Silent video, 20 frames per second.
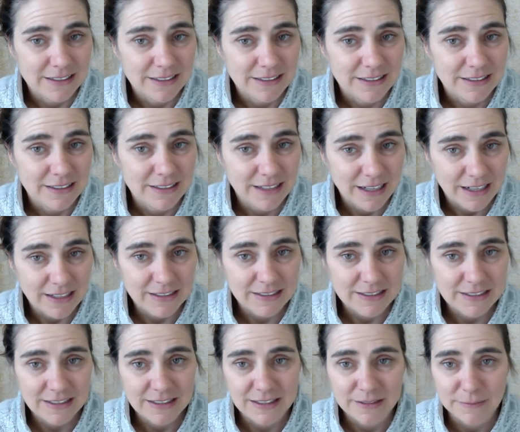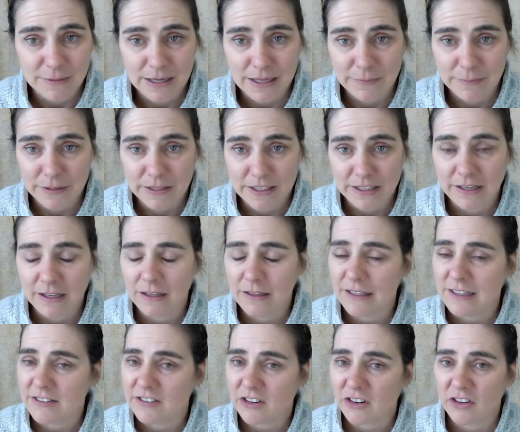Not as good in my opinion,
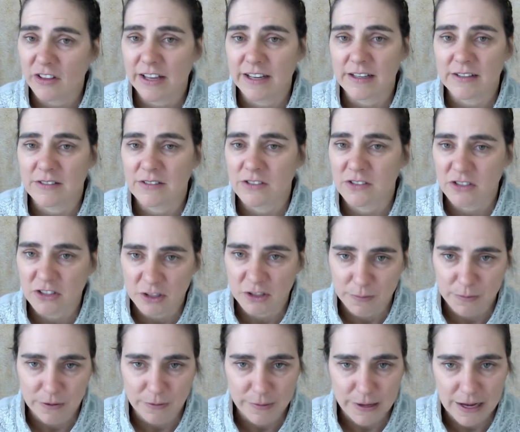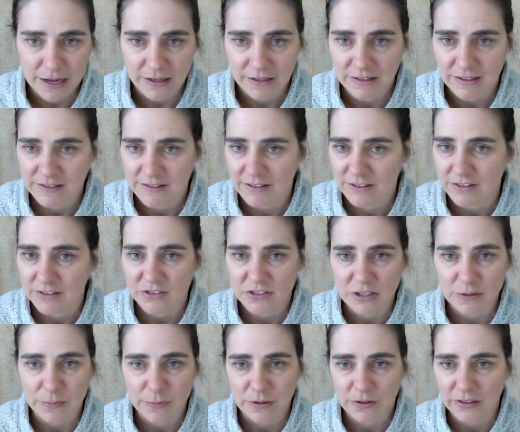unless they're like super balanced and they're
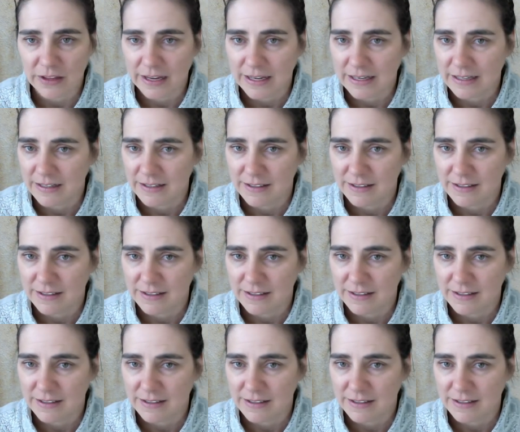super enlightened